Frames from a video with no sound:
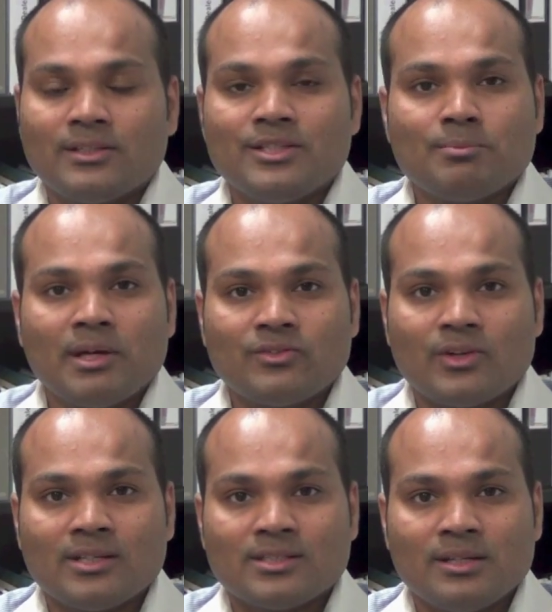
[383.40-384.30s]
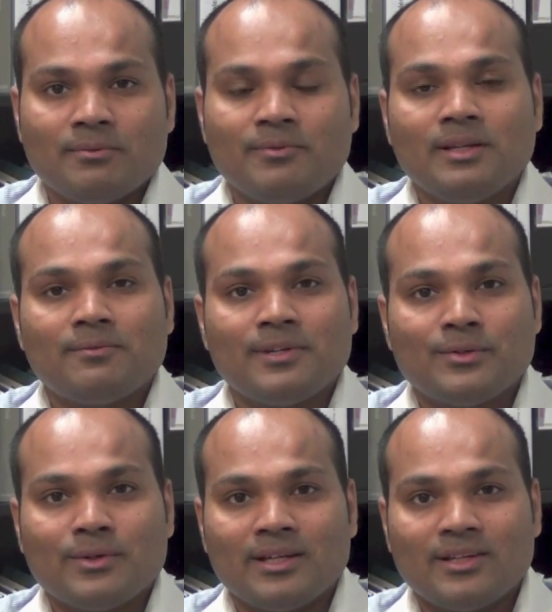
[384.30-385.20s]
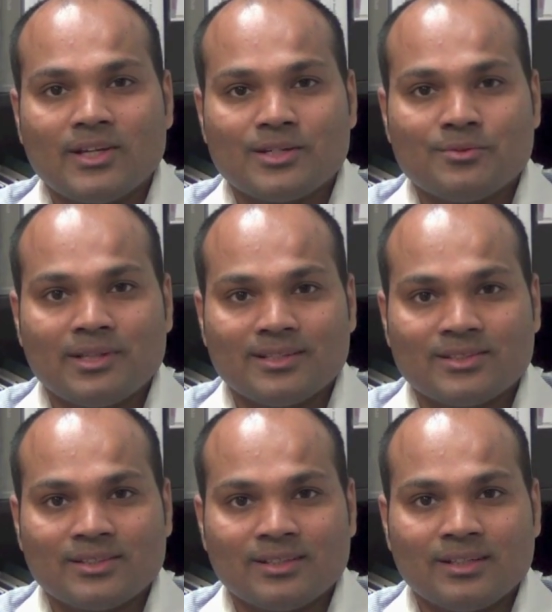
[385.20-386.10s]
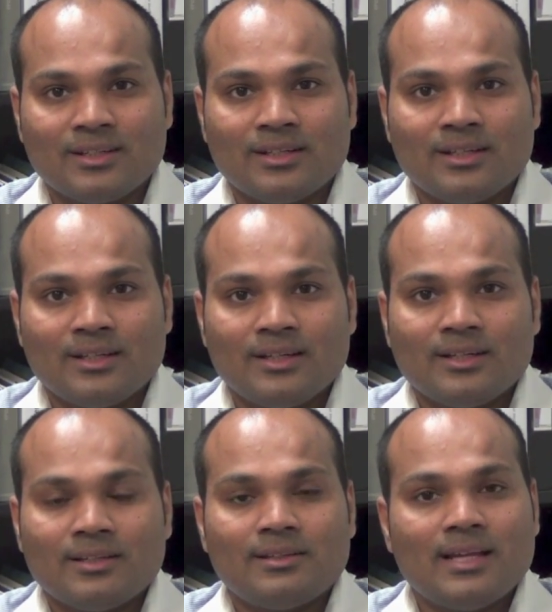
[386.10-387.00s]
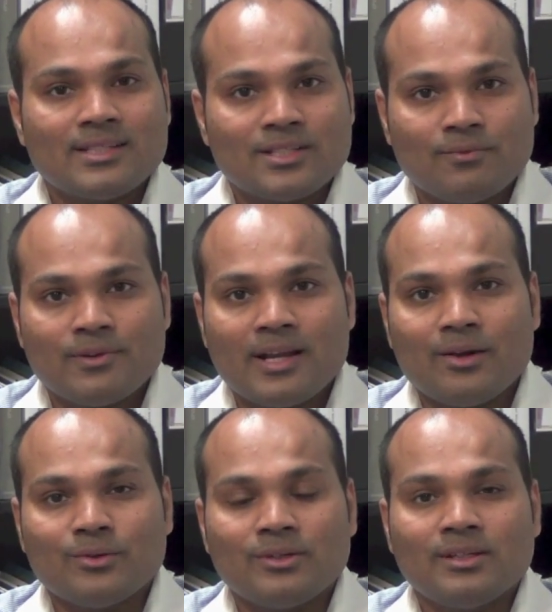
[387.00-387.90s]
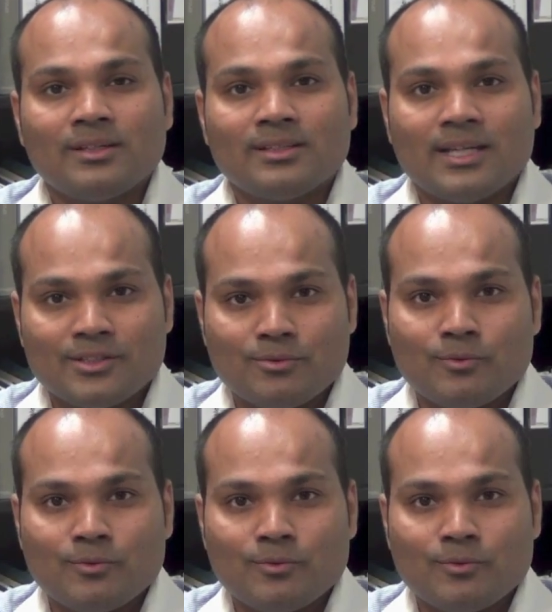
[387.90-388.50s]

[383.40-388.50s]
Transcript: these mantras, feel free to get in touch with us. That's all for now. Thanks for